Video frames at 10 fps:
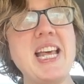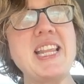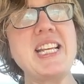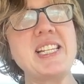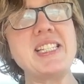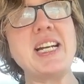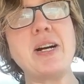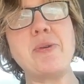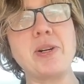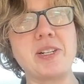These
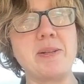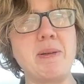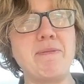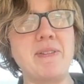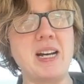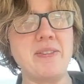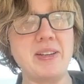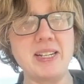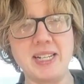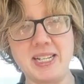now are going to be 5,
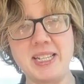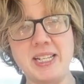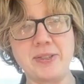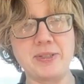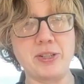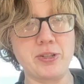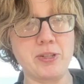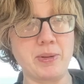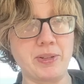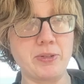8, 9, the other digits
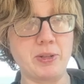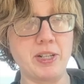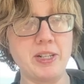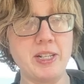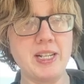around the quad.